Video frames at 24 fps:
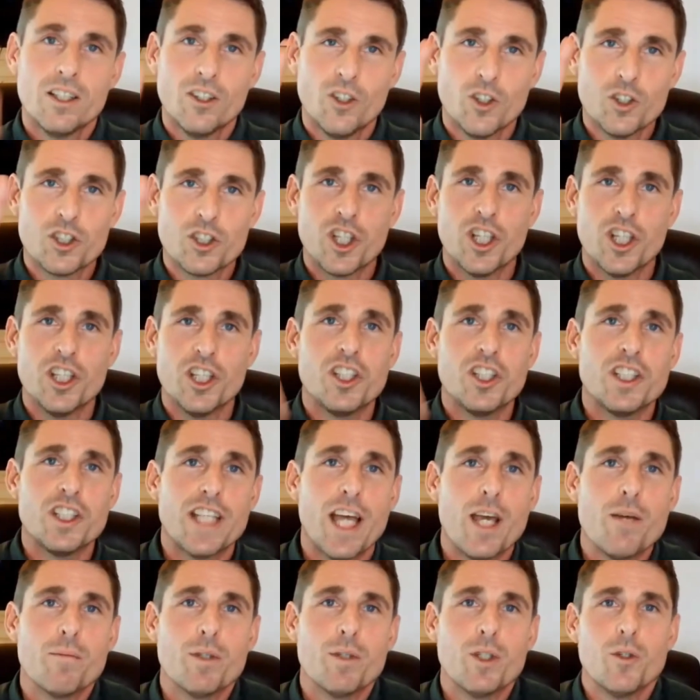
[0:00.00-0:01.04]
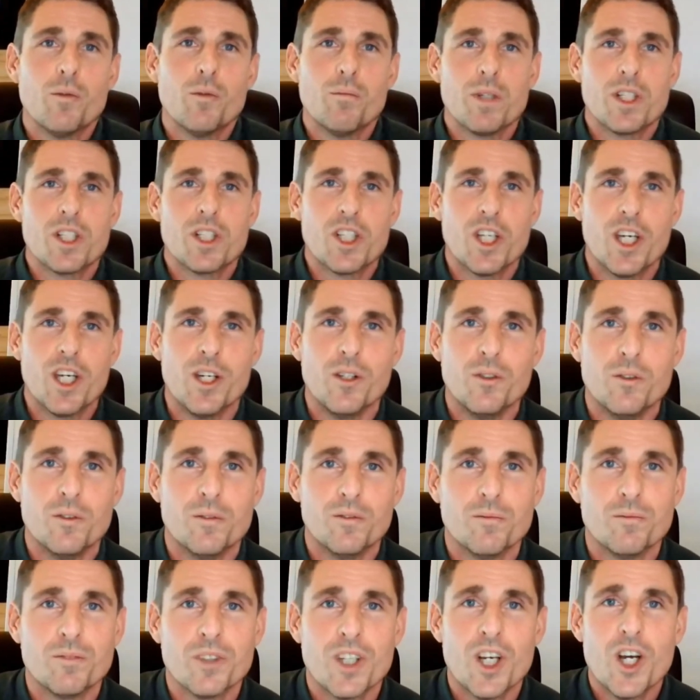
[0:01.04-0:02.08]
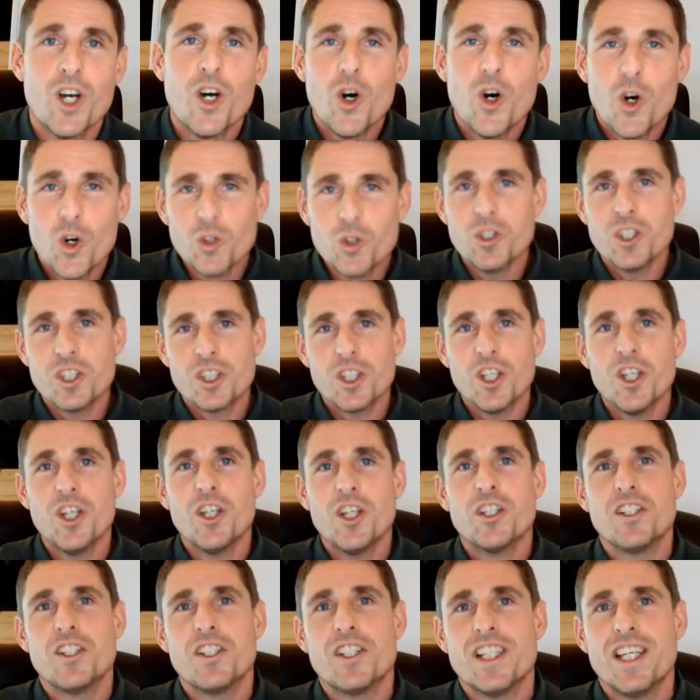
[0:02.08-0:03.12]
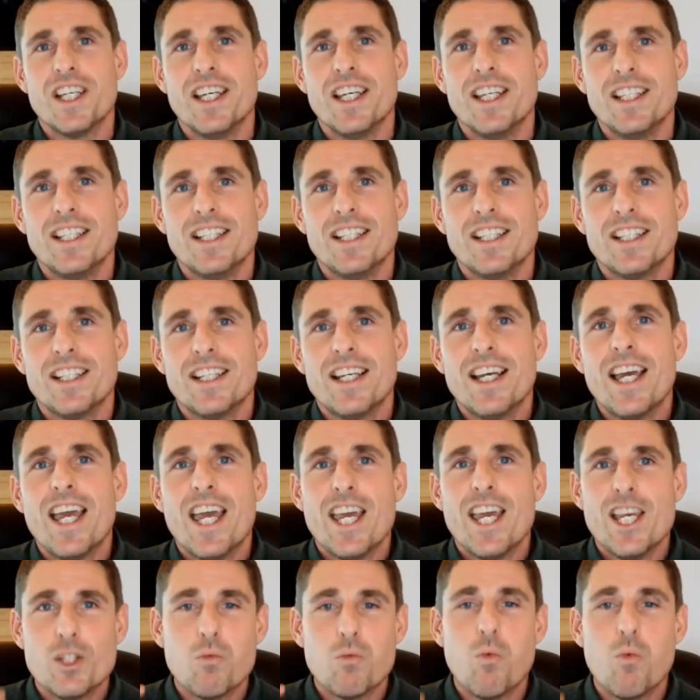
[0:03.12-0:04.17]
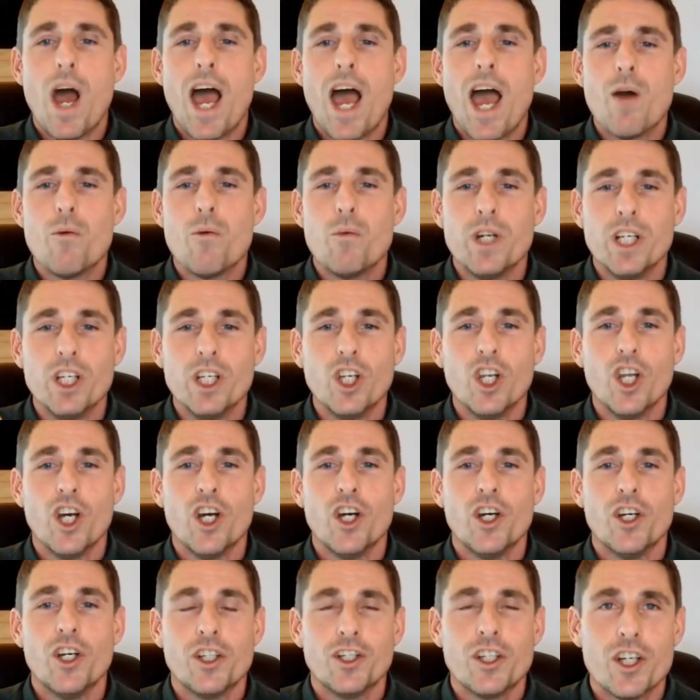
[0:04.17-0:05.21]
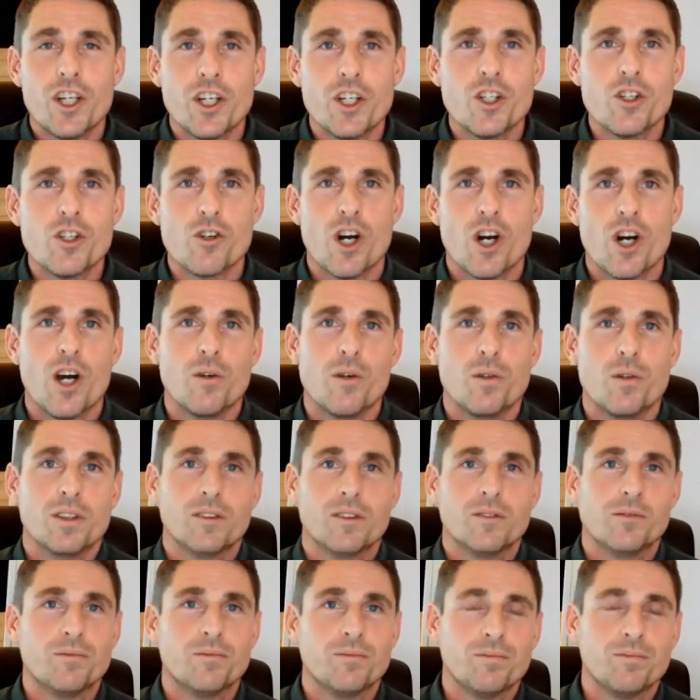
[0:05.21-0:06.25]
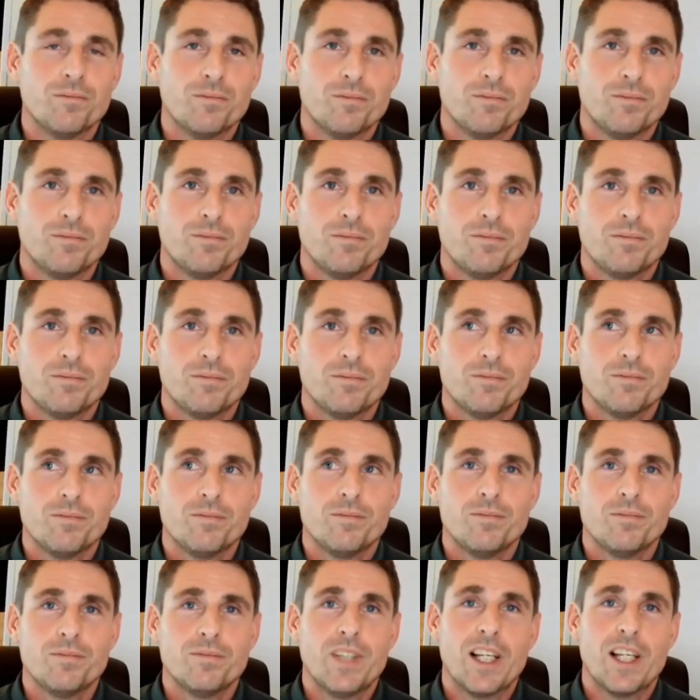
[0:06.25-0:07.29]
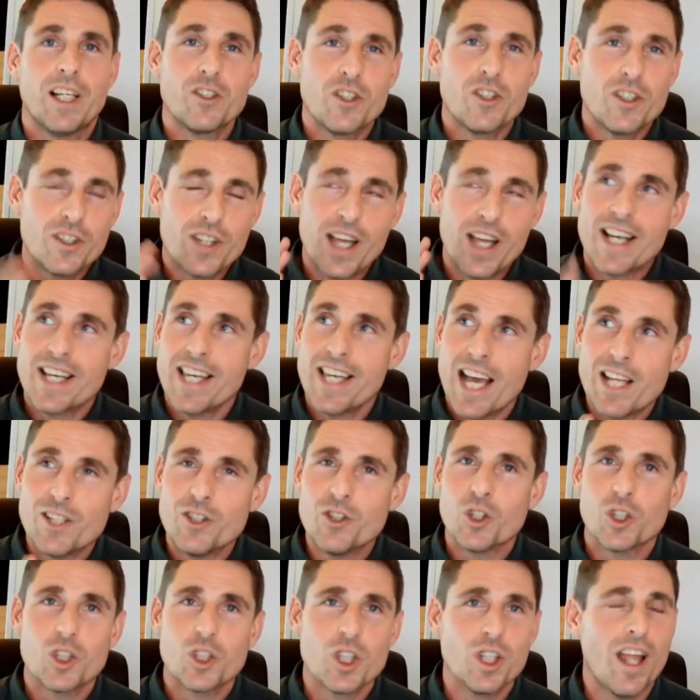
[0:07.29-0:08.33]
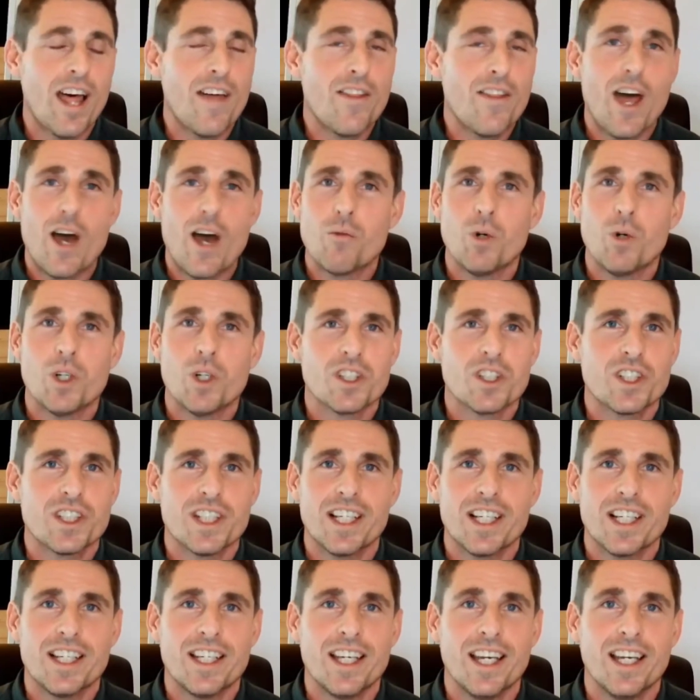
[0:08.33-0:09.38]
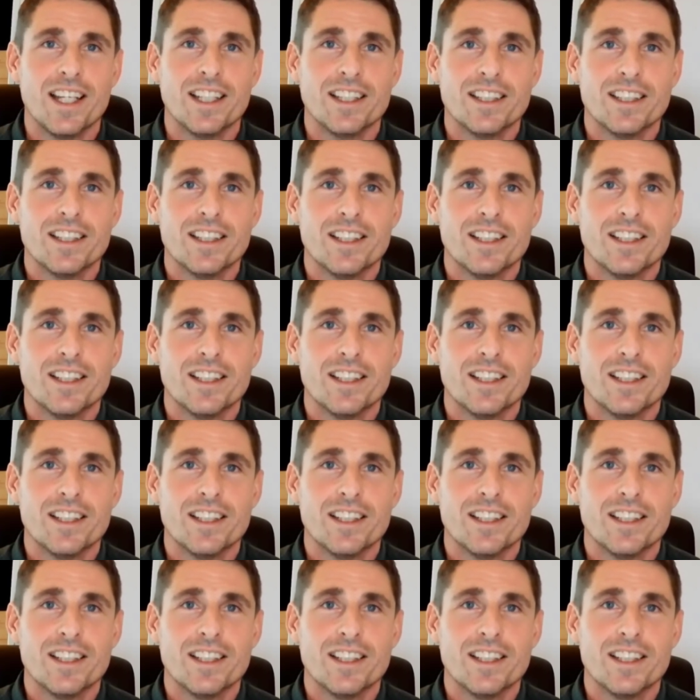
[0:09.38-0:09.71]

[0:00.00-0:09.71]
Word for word: Uncertainty statement number two. Uncertainty is where we learn and grow. Now, again, just let that one sink in.